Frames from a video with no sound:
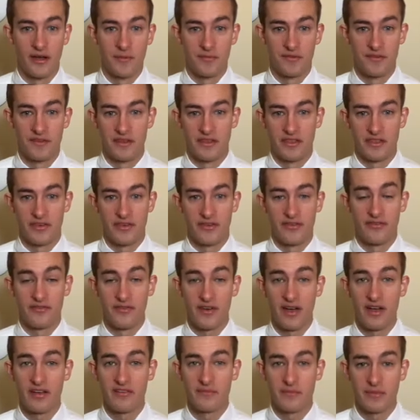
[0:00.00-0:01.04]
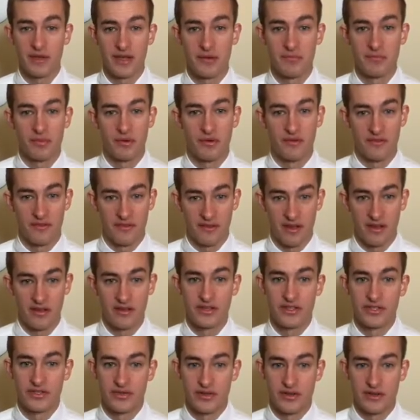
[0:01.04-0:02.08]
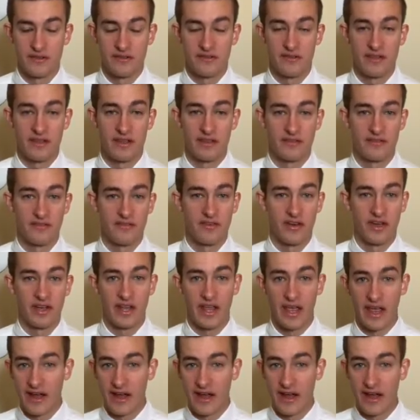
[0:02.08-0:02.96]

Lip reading: say that there are five main personality traits that define